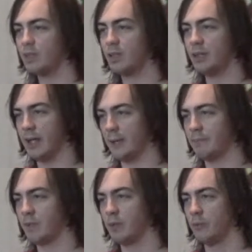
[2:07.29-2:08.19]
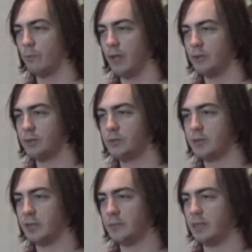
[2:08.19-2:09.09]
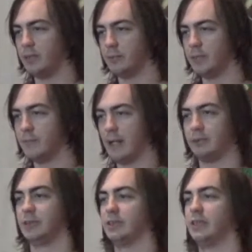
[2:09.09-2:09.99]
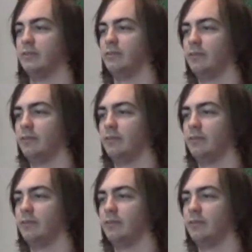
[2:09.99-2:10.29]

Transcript: Now, why don't you tell me a little bit about yourself?